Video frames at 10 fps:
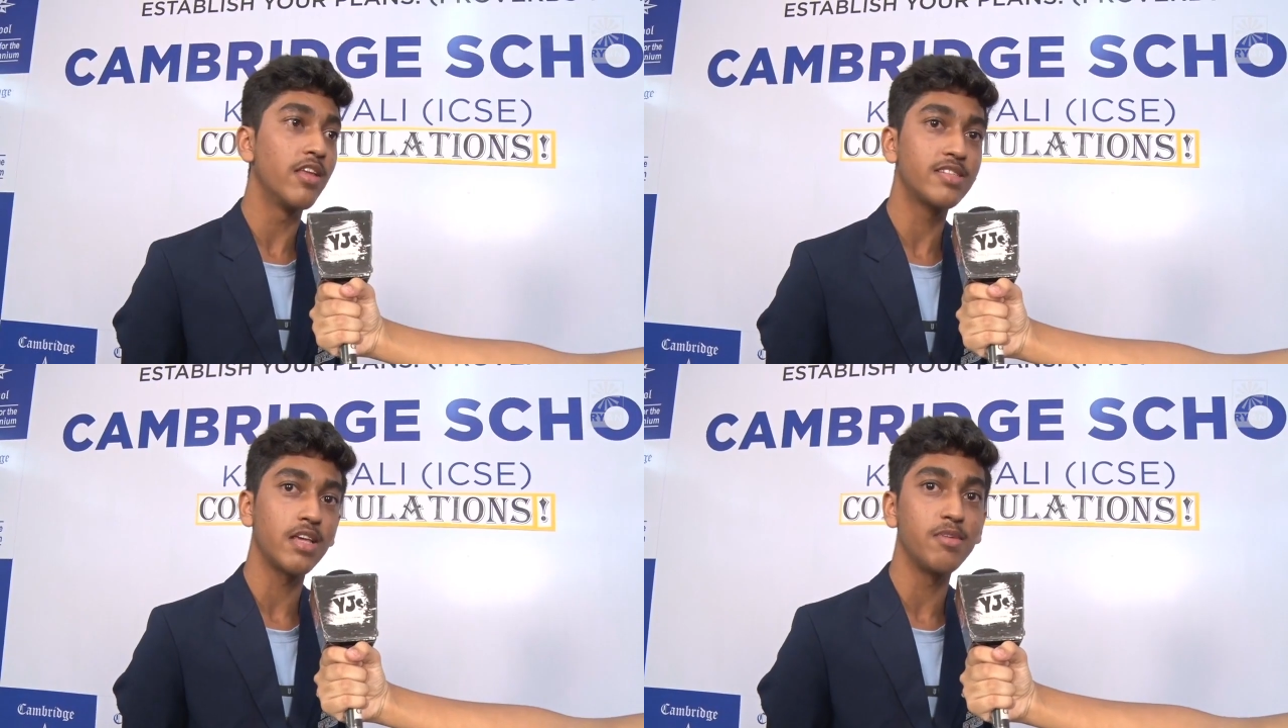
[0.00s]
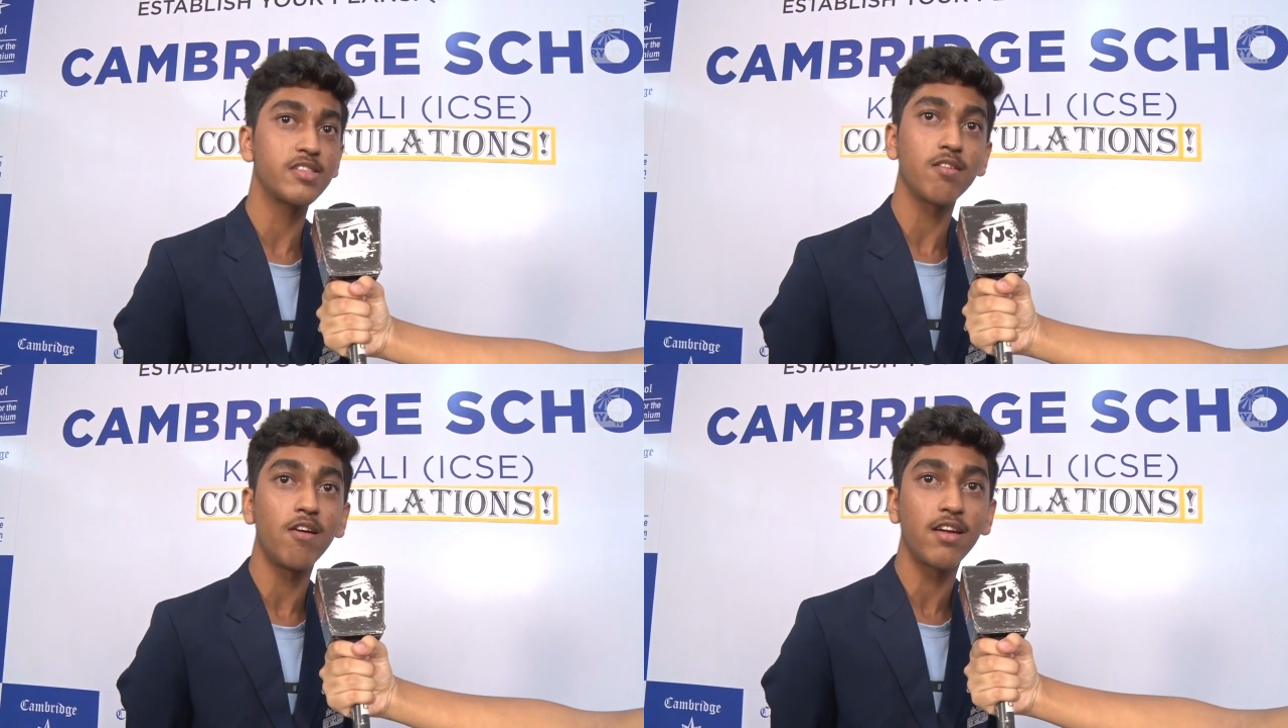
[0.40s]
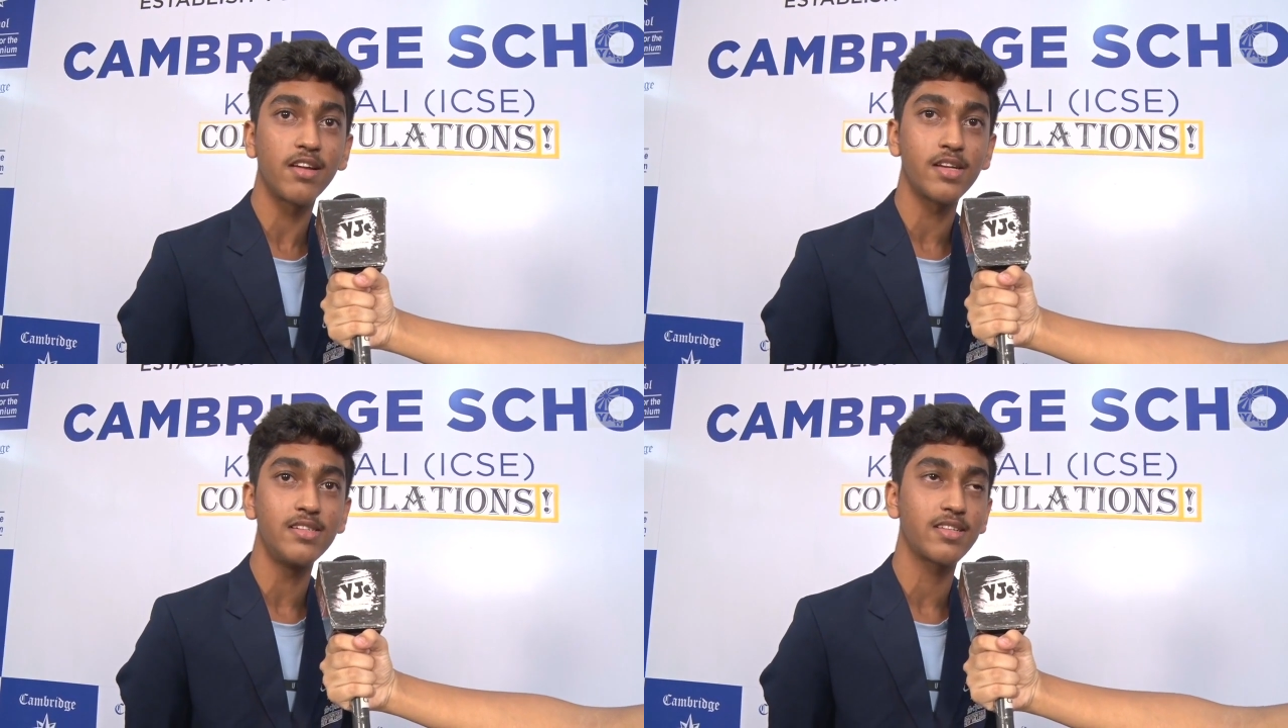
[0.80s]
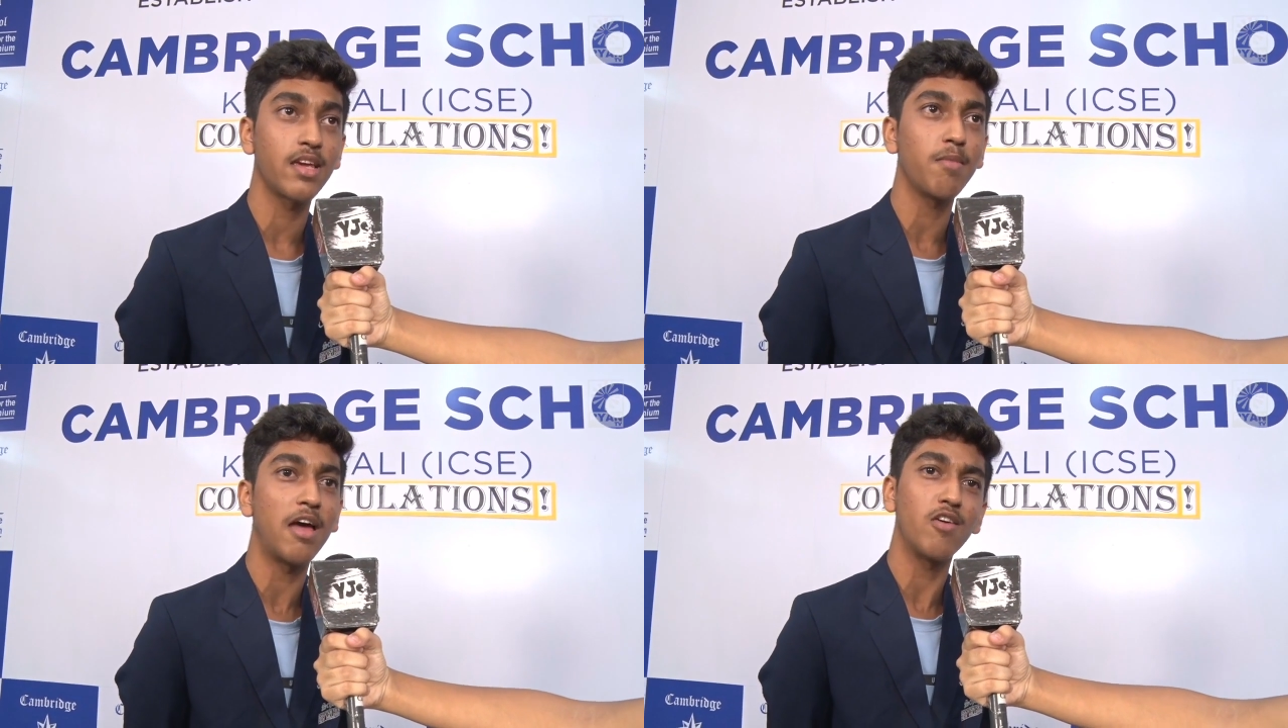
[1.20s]
the semester one results
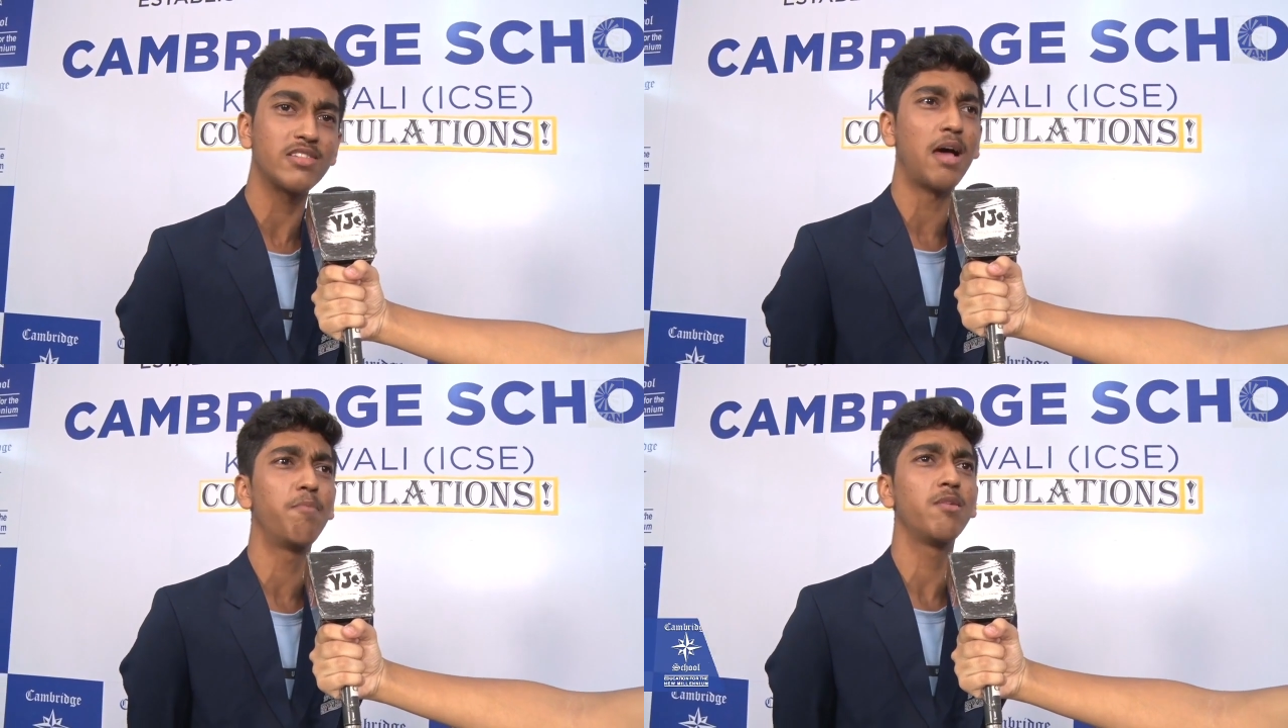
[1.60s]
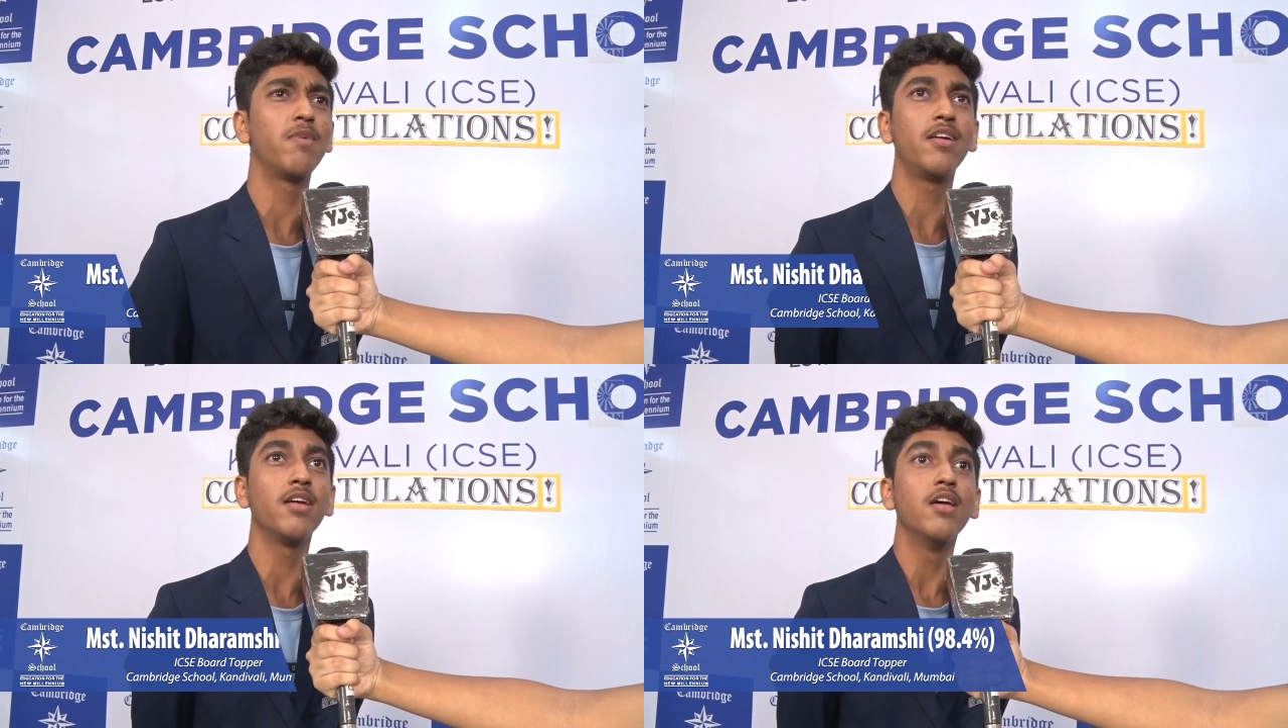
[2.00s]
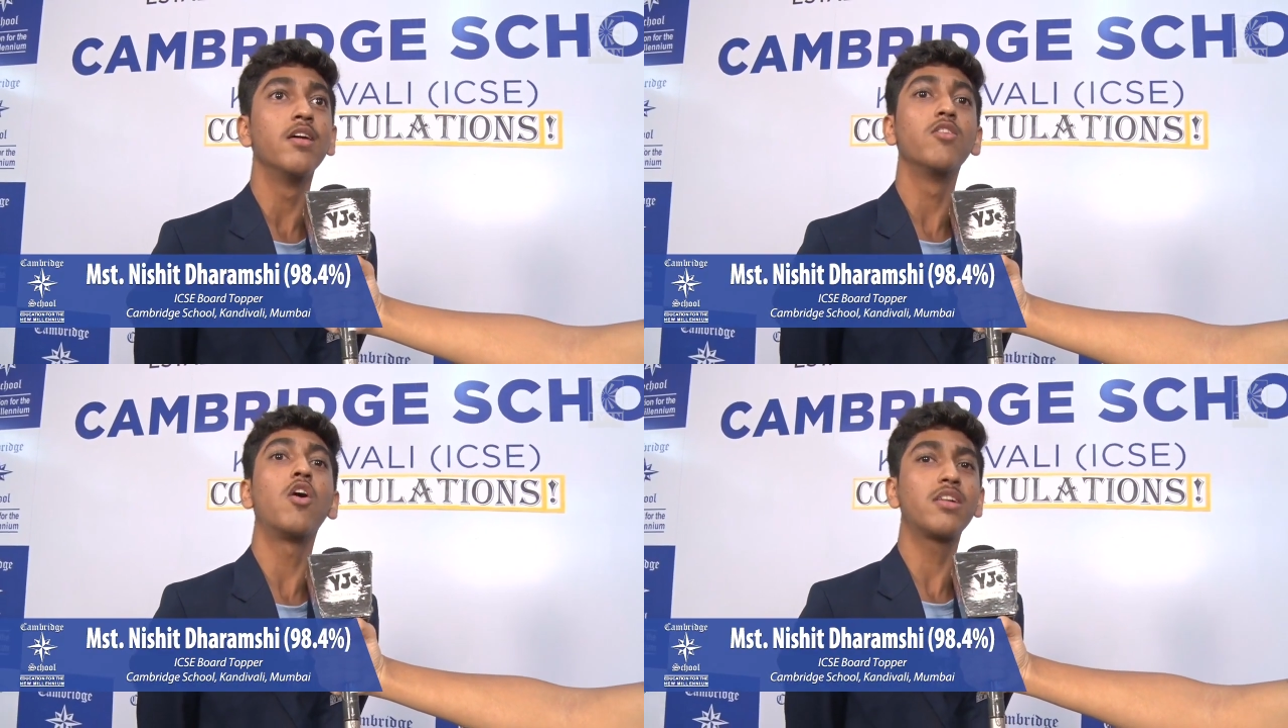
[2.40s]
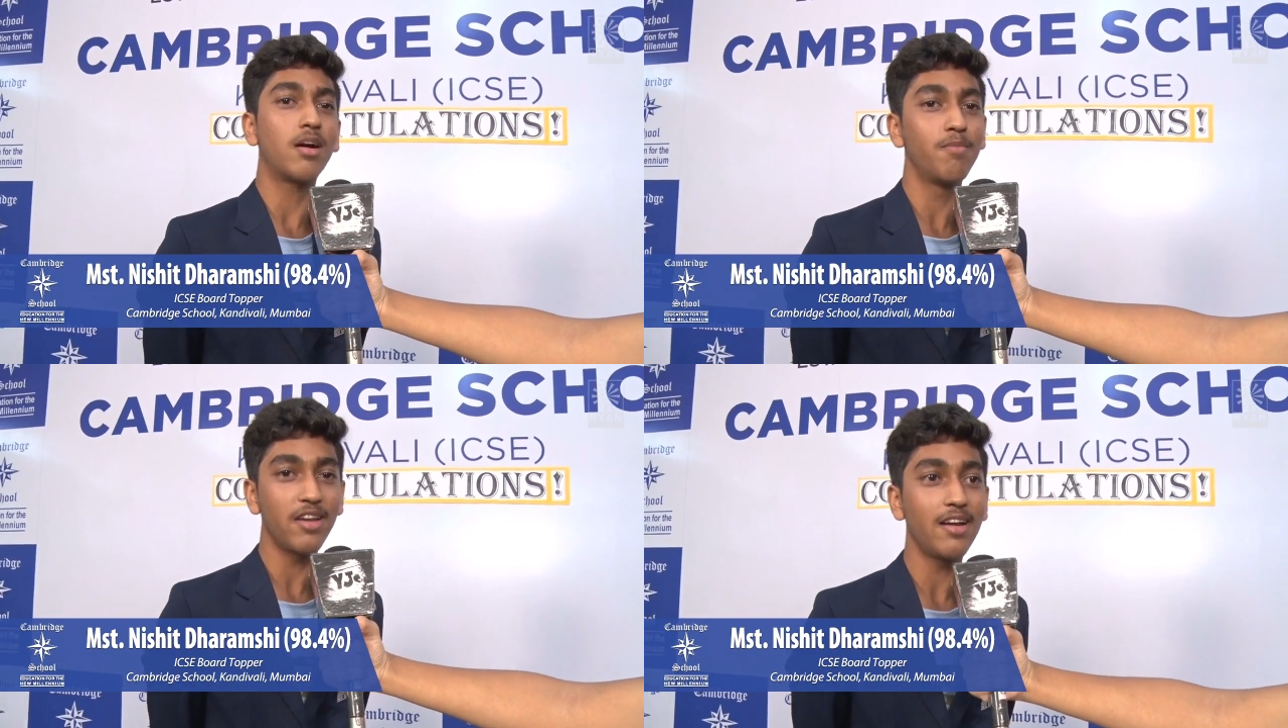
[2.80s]
came, I was happy but not
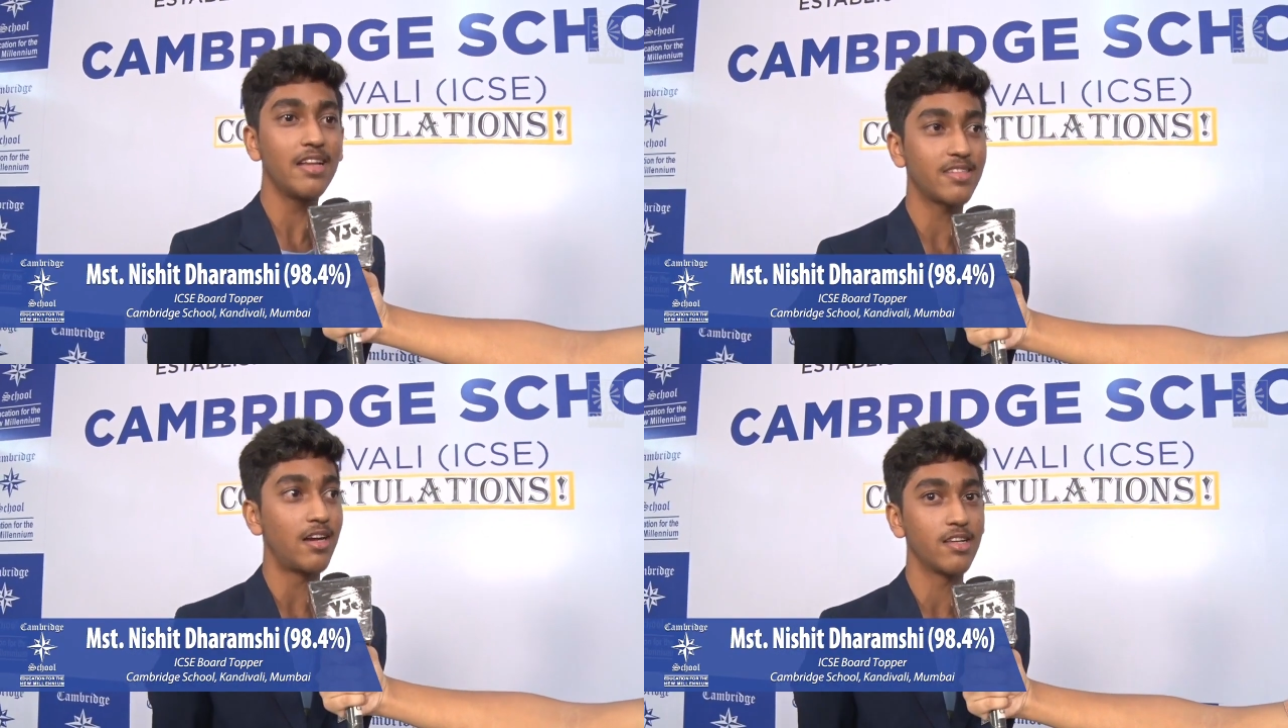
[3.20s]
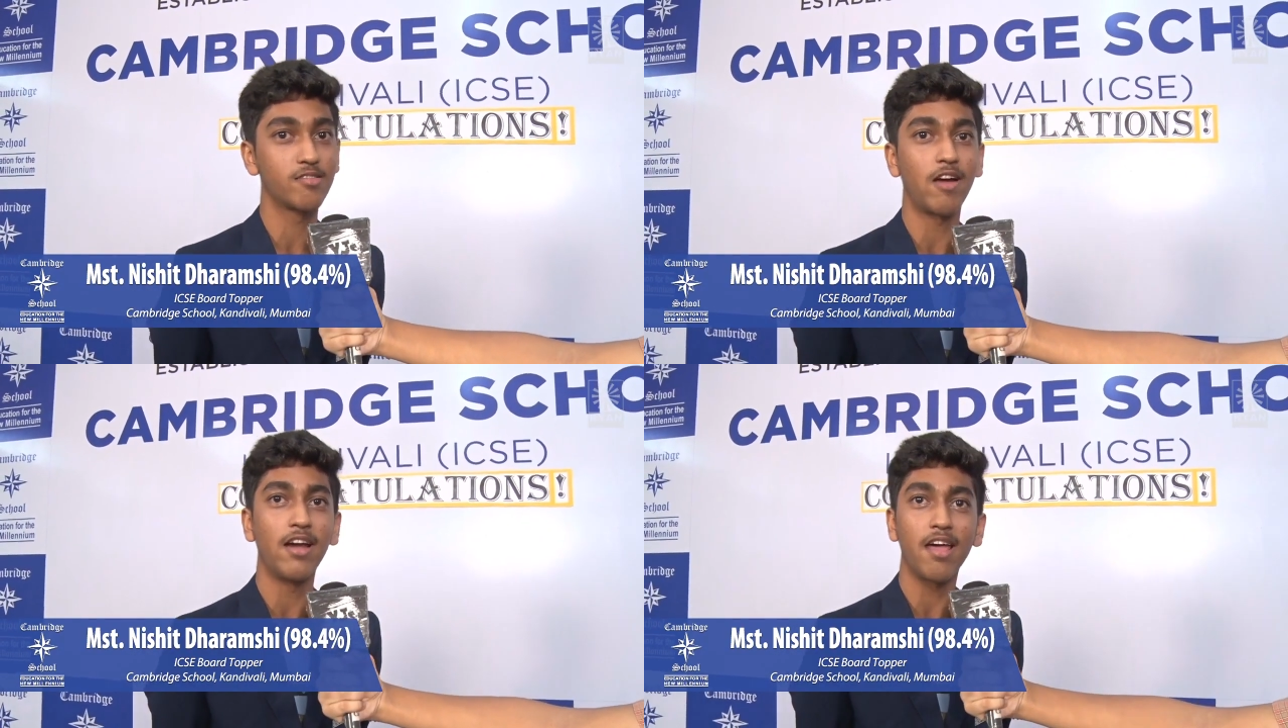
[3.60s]
completely satisfied.